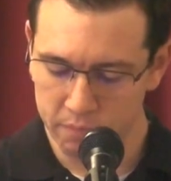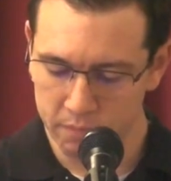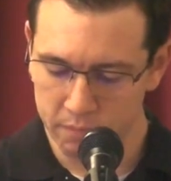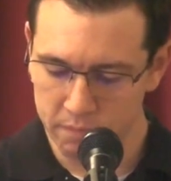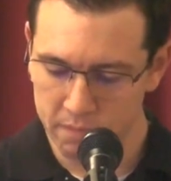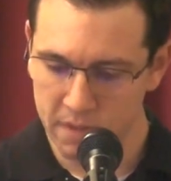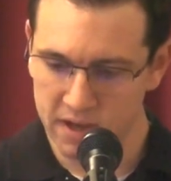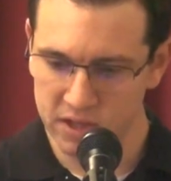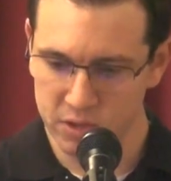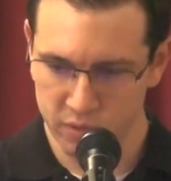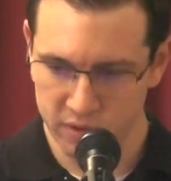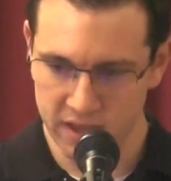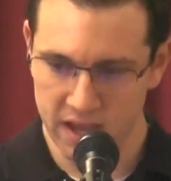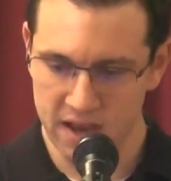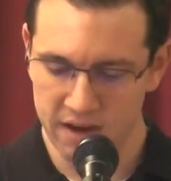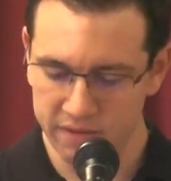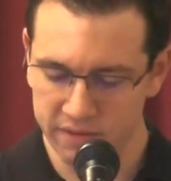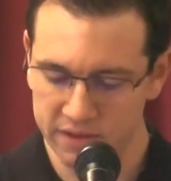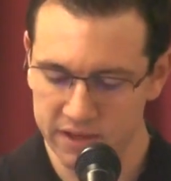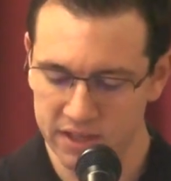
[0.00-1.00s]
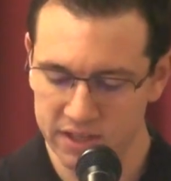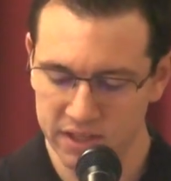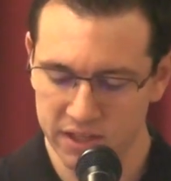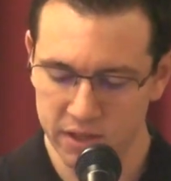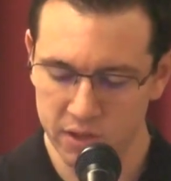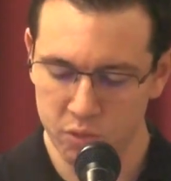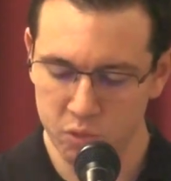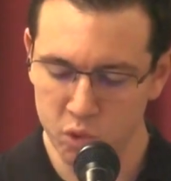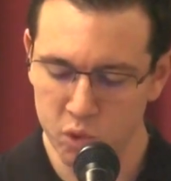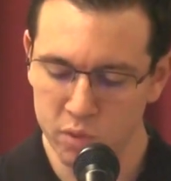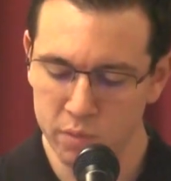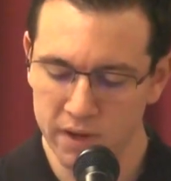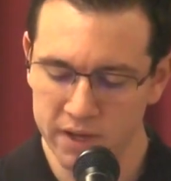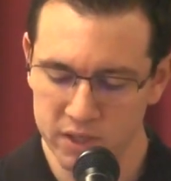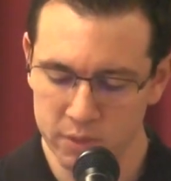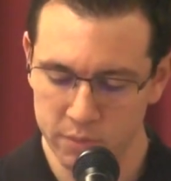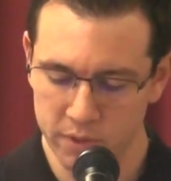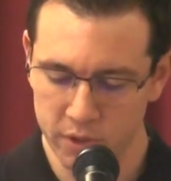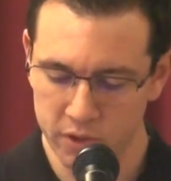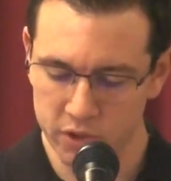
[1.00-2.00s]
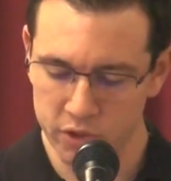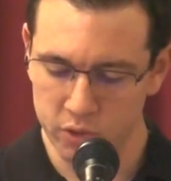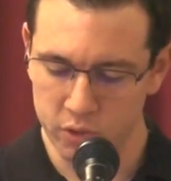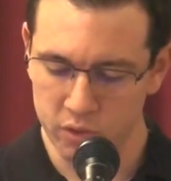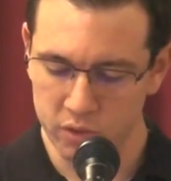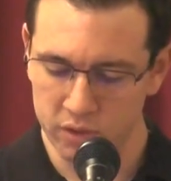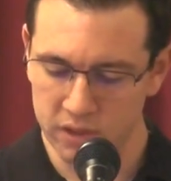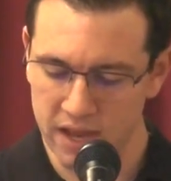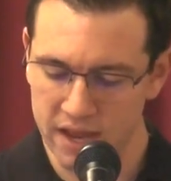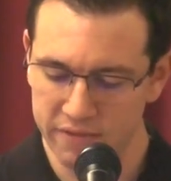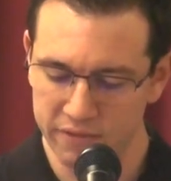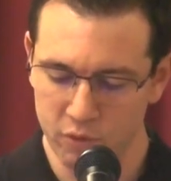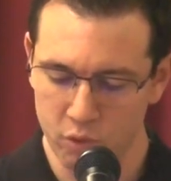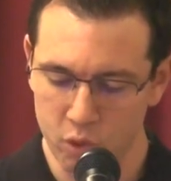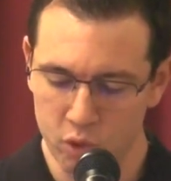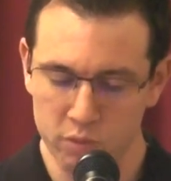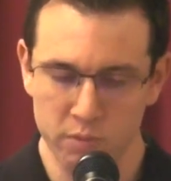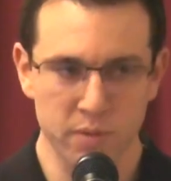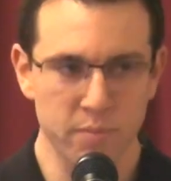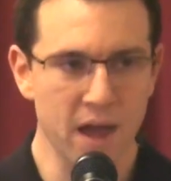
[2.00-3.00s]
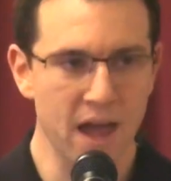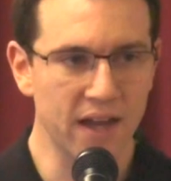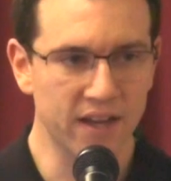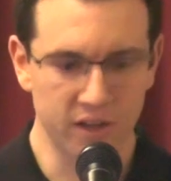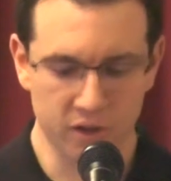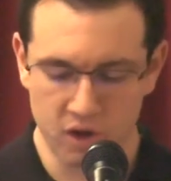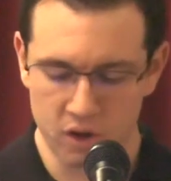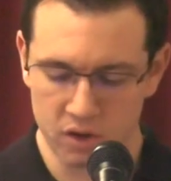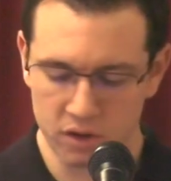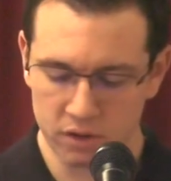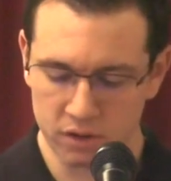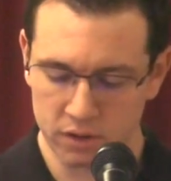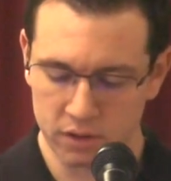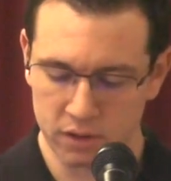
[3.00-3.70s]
mess with that if that's gonna ruin my spiritual life or hold me back at all.